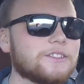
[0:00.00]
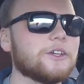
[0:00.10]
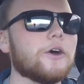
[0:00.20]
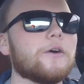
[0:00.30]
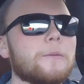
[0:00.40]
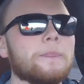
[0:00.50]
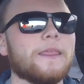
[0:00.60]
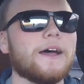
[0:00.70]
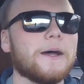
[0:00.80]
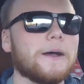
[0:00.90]
So
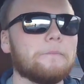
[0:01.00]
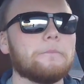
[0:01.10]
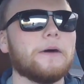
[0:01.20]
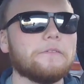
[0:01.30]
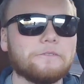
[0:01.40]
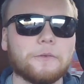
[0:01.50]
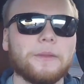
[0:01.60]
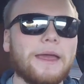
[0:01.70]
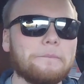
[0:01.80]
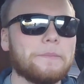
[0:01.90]
but from
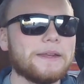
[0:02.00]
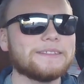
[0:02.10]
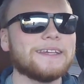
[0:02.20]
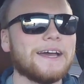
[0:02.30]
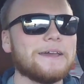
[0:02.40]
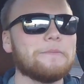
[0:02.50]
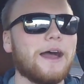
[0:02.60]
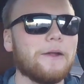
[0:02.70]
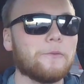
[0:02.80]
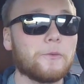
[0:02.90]
that bit of time,
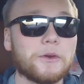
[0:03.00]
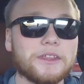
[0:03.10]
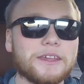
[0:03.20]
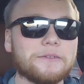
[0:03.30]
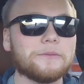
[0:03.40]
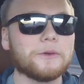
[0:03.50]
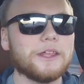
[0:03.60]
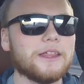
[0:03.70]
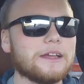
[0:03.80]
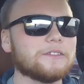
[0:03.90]
I really
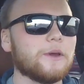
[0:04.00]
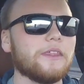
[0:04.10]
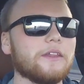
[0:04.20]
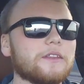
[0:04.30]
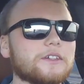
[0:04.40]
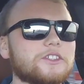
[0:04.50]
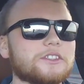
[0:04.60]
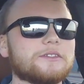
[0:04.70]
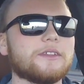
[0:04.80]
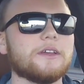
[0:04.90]
like the way they look.
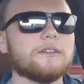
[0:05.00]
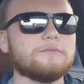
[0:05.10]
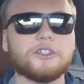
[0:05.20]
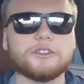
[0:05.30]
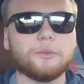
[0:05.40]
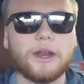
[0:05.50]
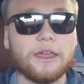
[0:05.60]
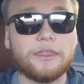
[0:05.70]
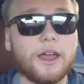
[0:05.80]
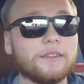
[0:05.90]
Just what I
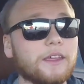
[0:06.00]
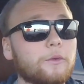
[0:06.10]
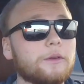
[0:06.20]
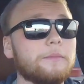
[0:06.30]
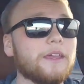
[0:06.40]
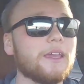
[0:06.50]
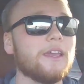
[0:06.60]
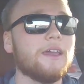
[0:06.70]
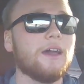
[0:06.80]
thought they would be.